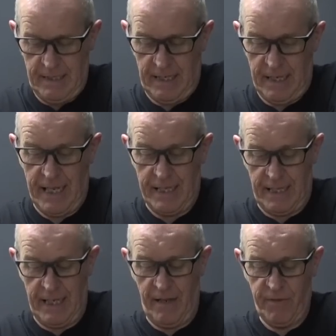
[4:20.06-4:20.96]
And then
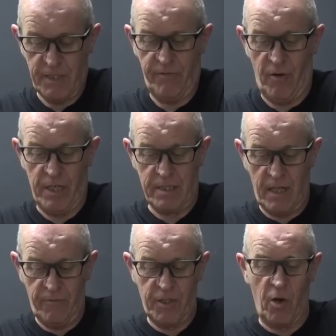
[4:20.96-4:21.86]
if it's the fine
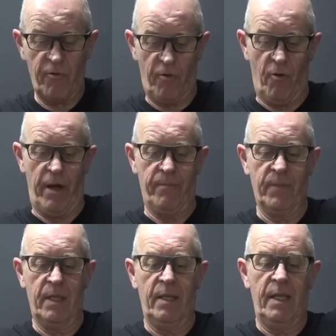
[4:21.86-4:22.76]
stuff, go for it.
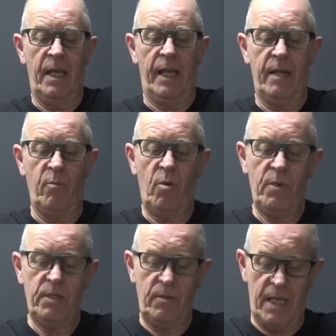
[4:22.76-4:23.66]
And then what
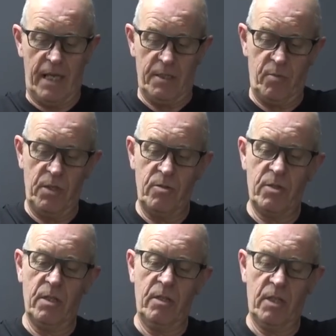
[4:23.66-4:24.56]
we do then is we use
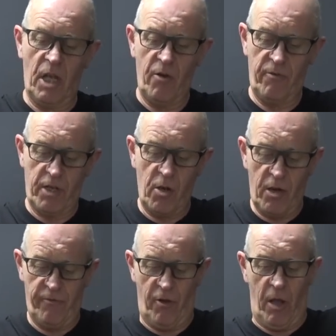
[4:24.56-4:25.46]
the
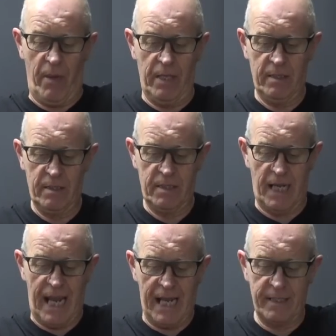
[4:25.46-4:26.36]
cocoa fibre
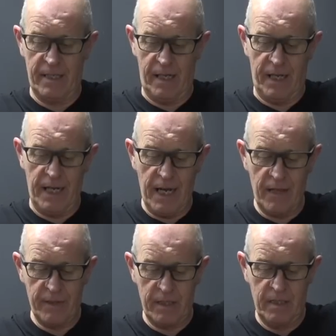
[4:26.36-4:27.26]
to add
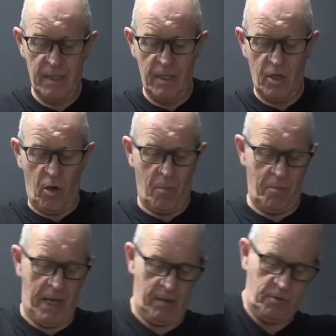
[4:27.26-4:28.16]
another
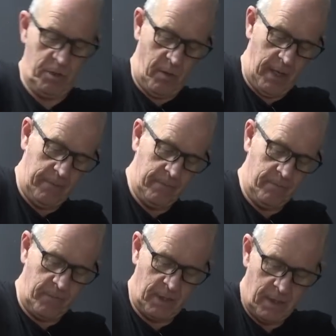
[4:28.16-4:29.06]
compound to it.
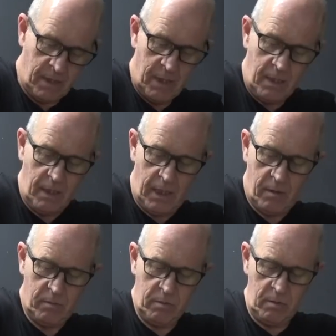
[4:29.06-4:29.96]

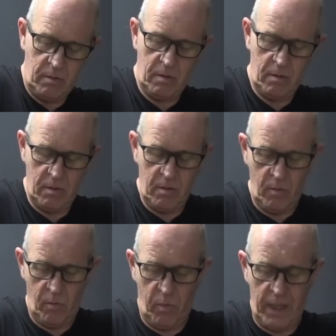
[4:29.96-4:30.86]
Now
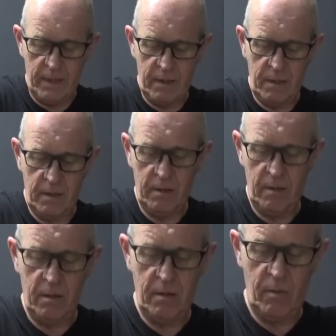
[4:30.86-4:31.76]
when
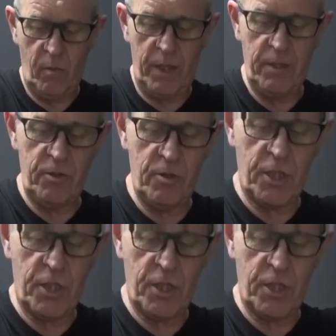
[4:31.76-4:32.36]
you use